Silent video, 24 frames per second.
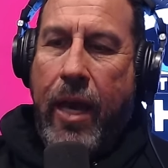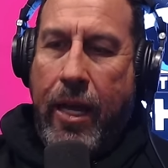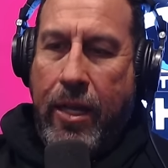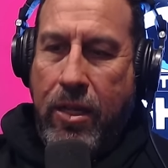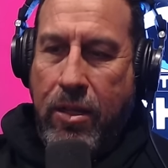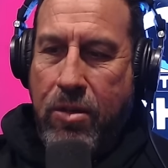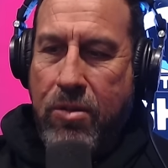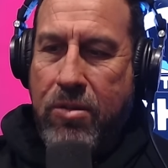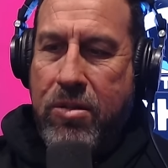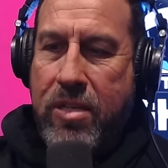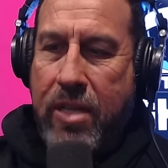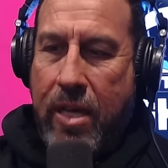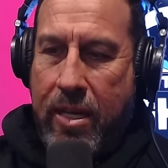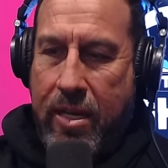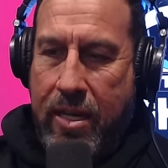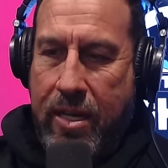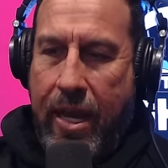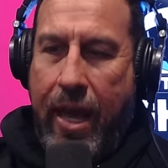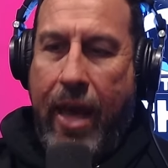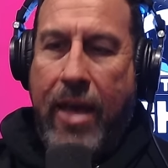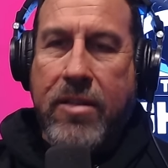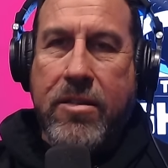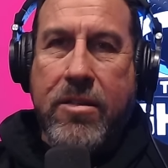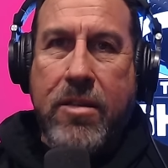and you said
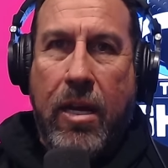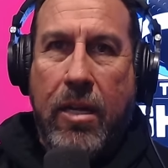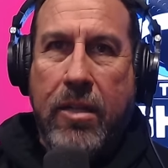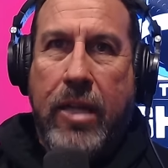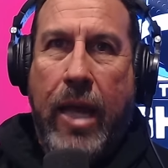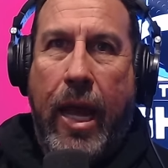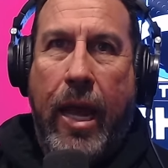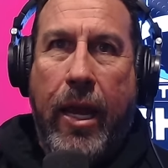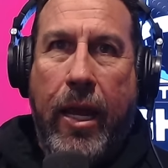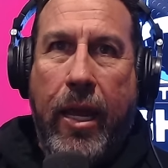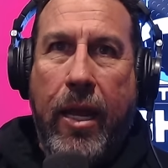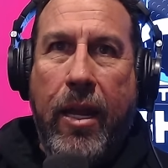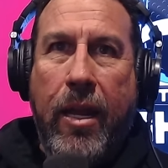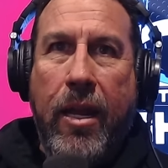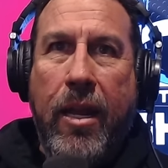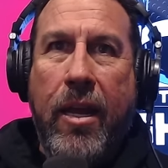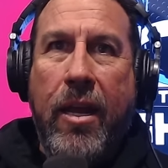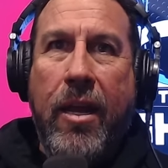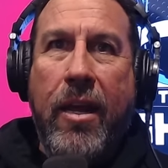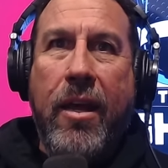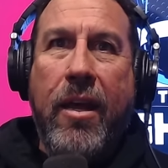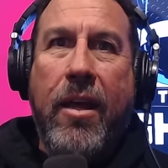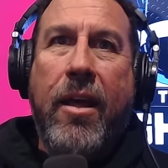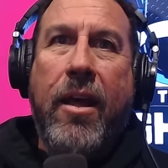yes, I'll take it.
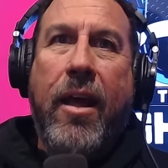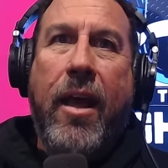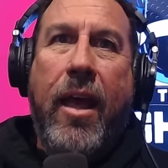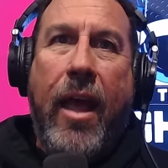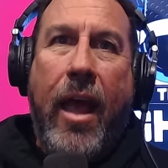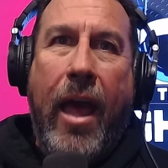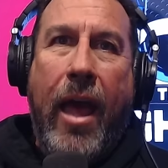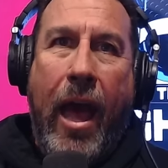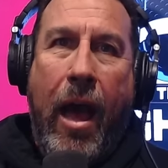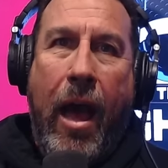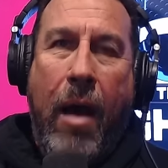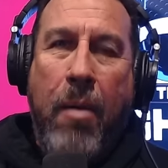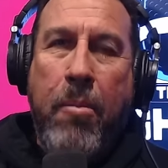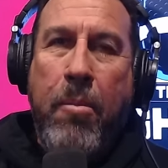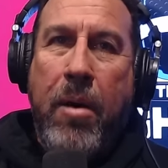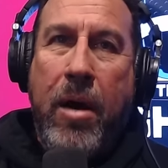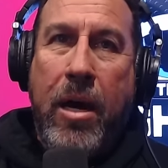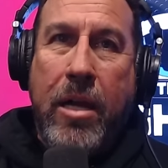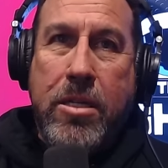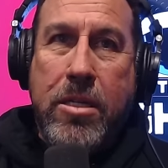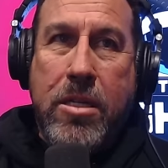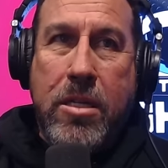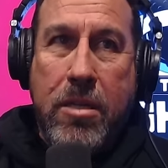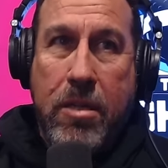How
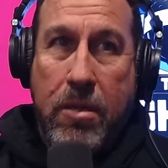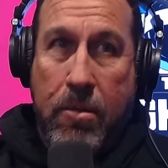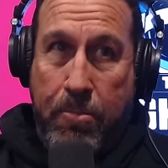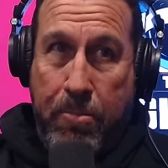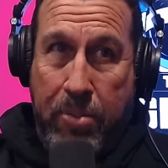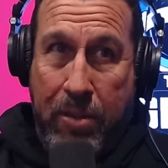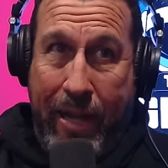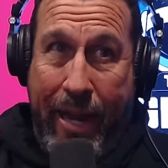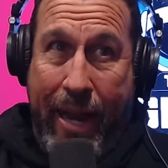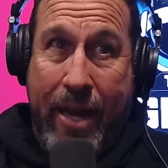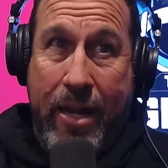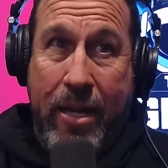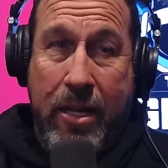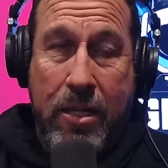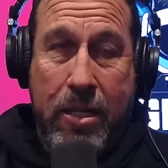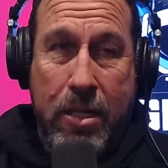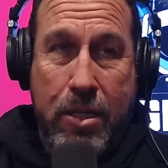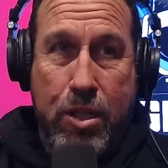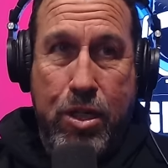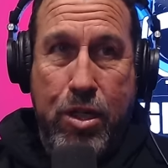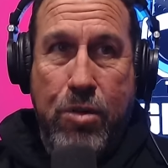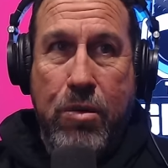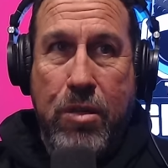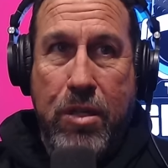much planning
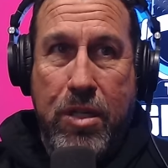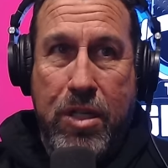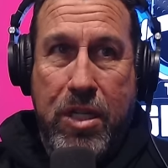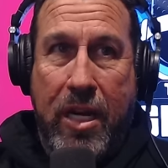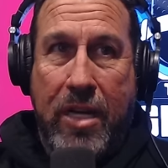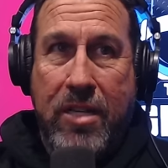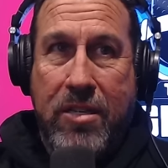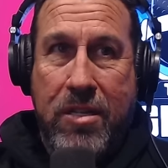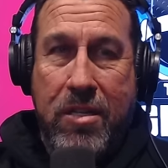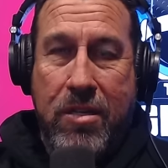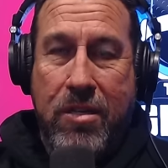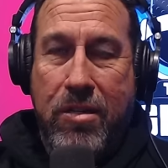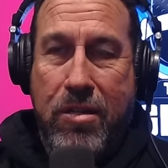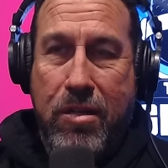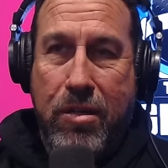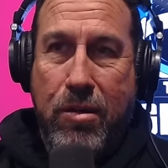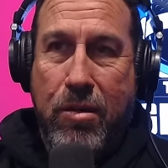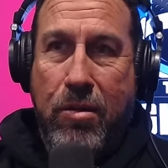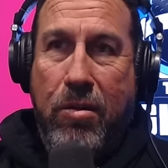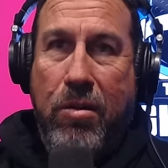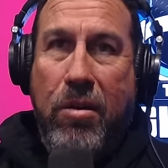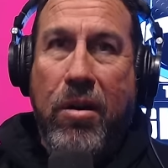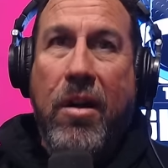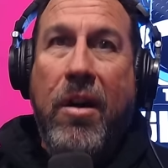did you and Jason
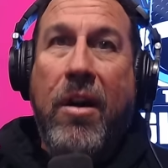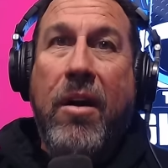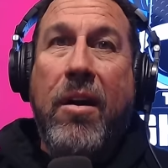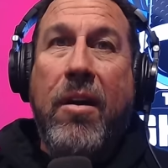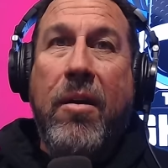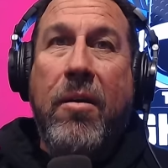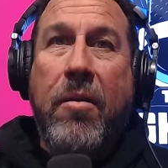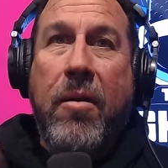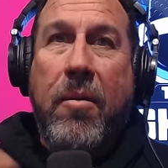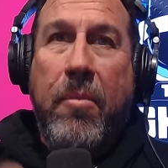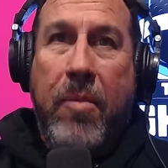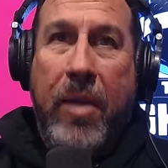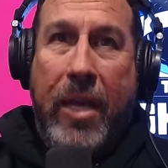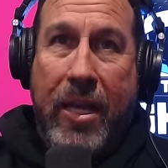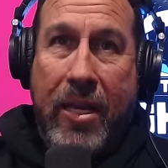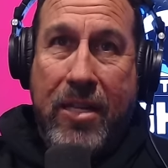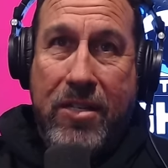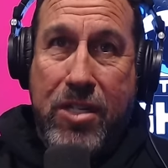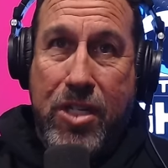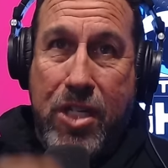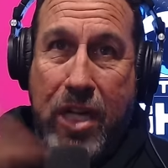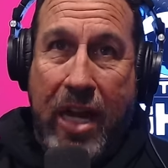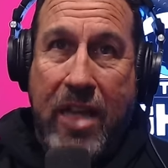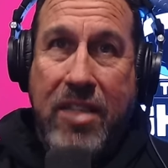do?
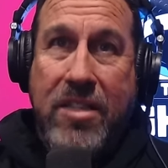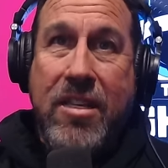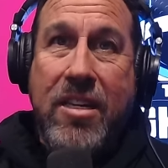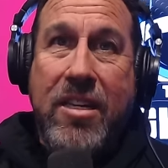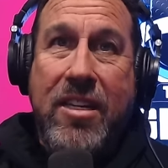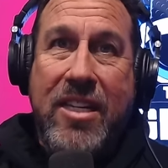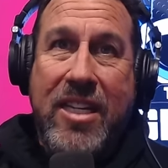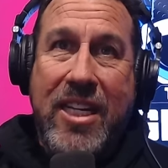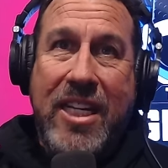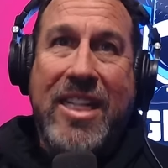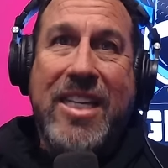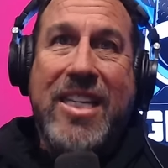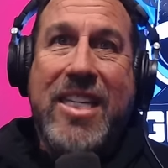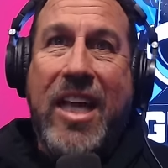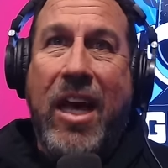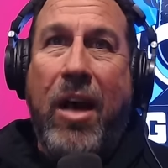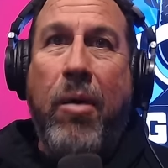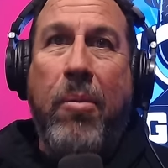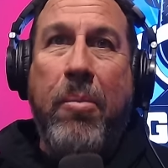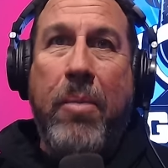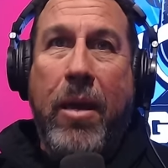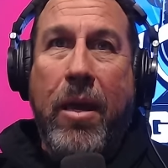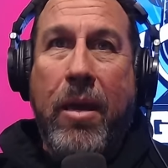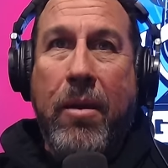Because Jason did
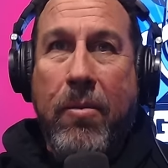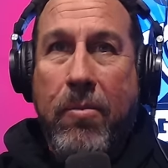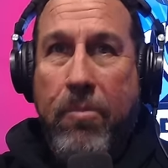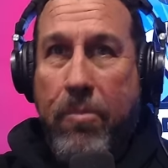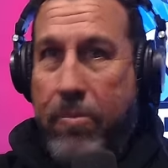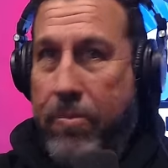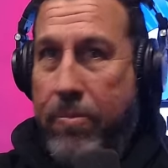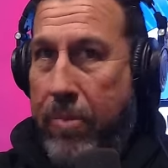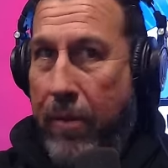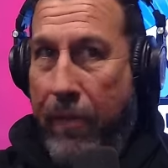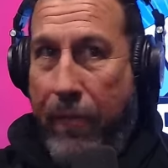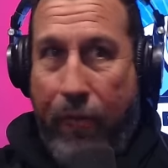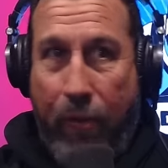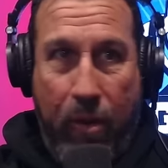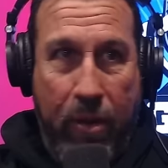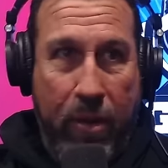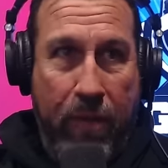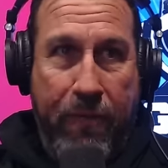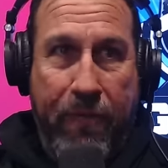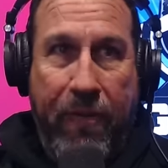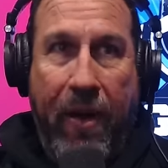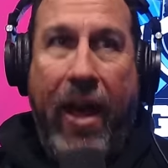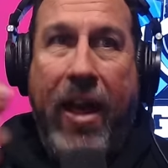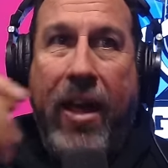tell me before
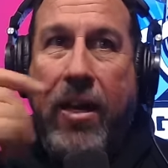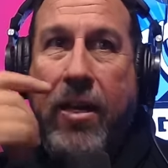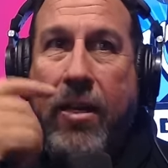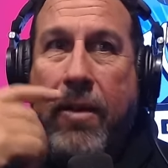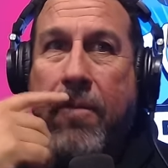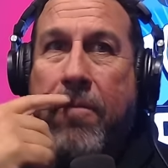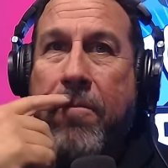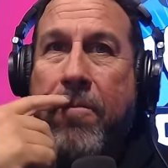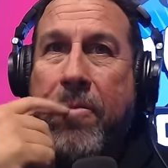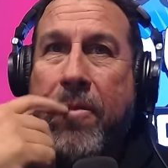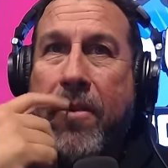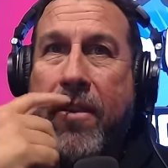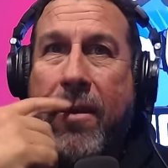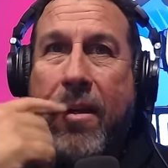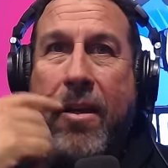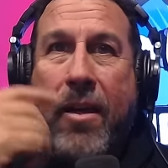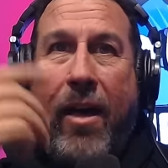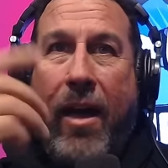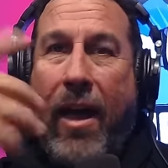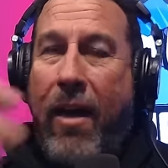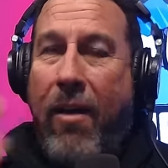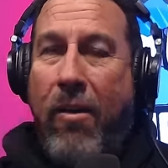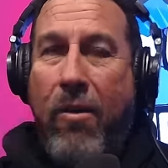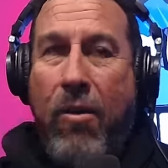the fight.
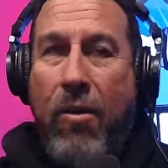I